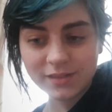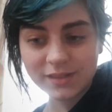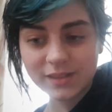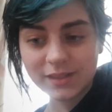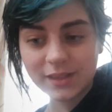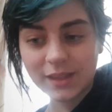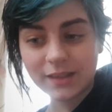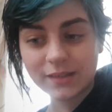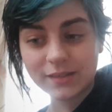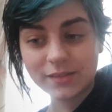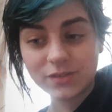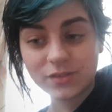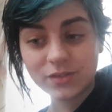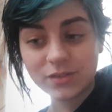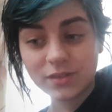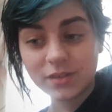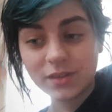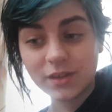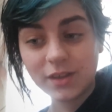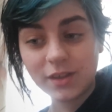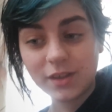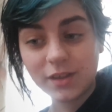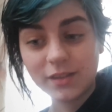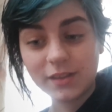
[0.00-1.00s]

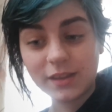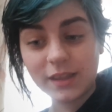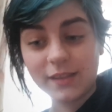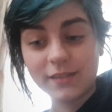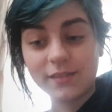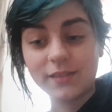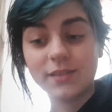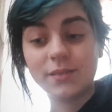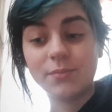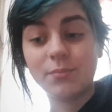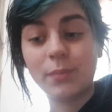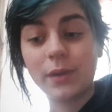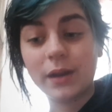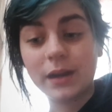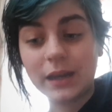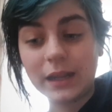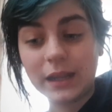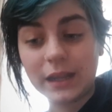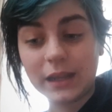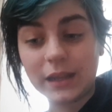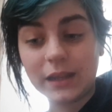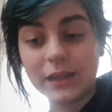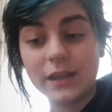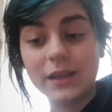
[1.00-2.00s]
There's
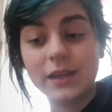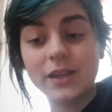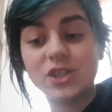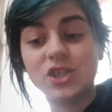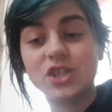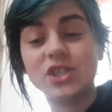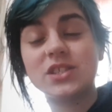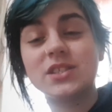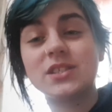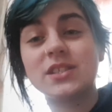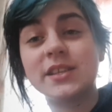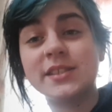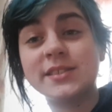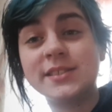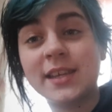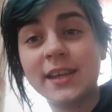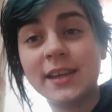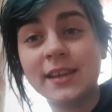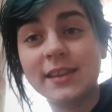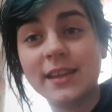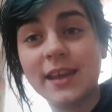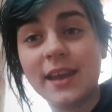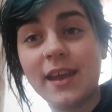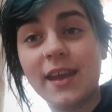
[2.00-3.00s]
money just
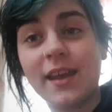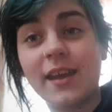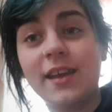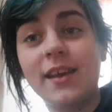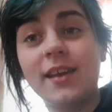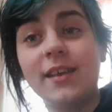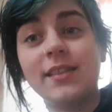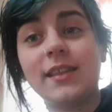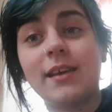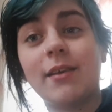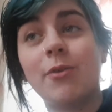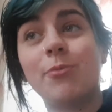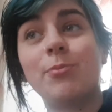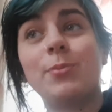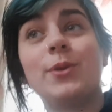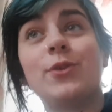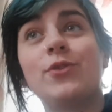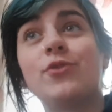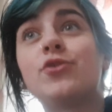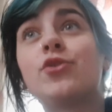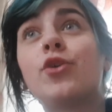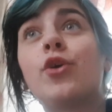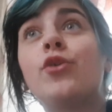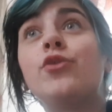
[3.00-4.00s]
sitting there that would be
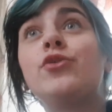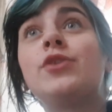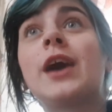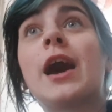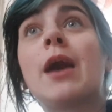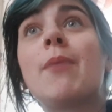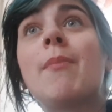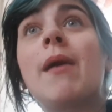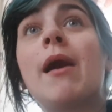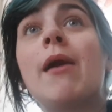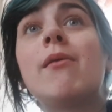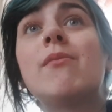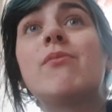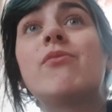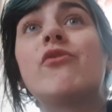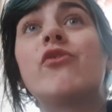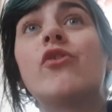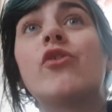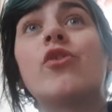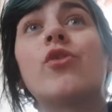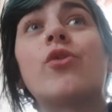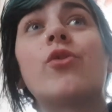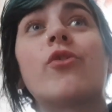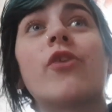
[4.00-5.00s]
so damn
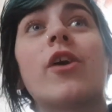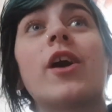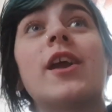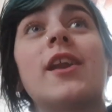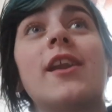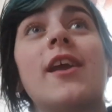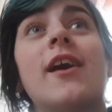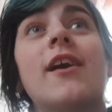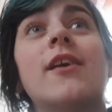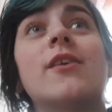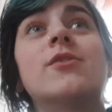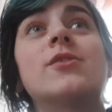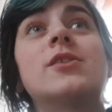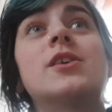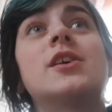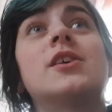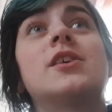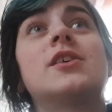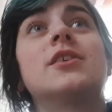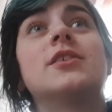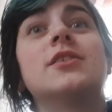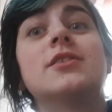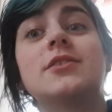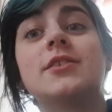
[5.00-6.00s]
helpful right now,
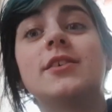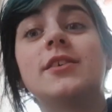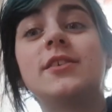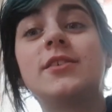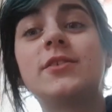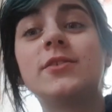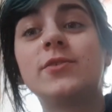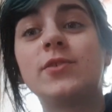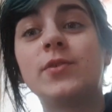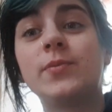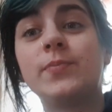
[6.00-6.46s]
you know?